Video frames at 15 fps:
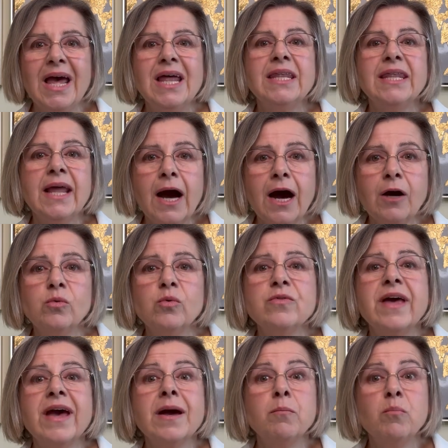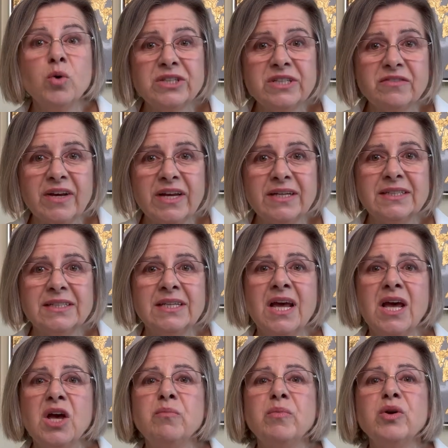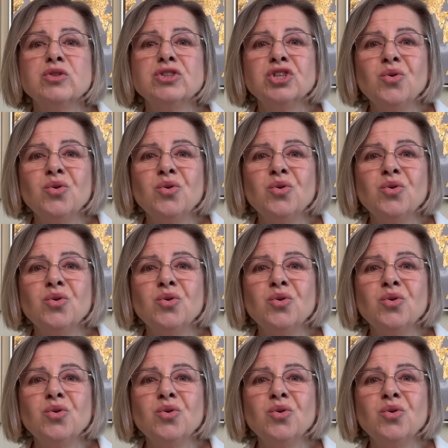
Now they are motivated because